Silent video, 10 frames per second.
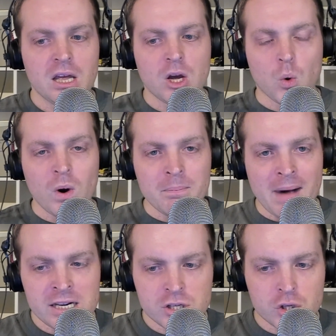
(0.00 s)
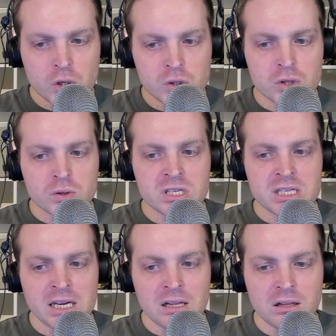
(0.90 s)
we might choose to
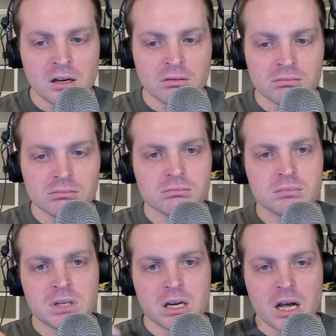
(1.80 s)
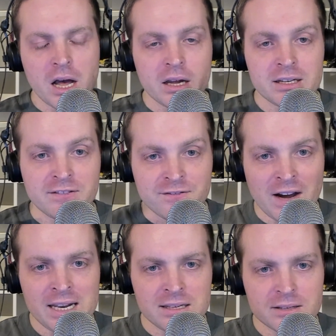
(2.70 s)
still
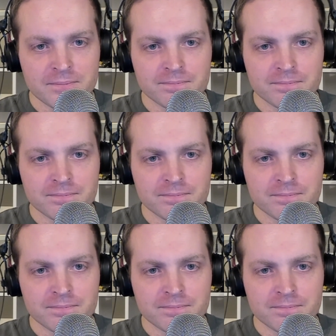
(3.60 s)
define it,